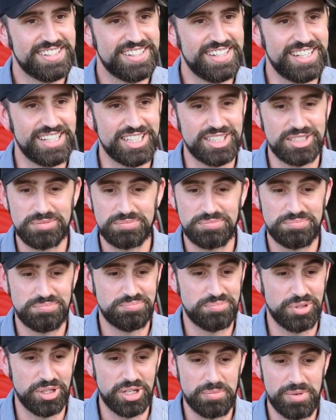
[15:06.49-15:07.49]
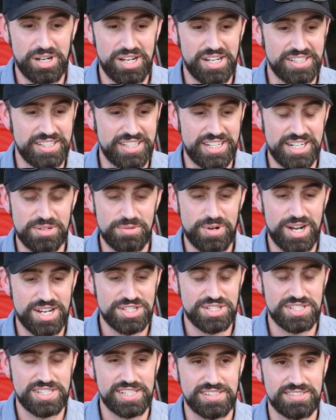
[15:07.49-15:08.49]
and put them on there in
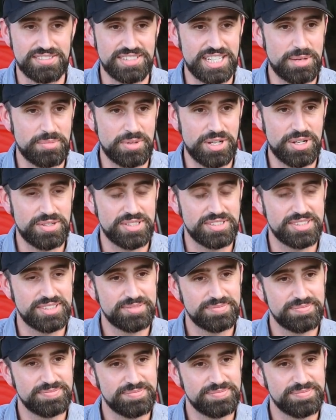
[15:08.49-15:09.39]
Washington, just kept going.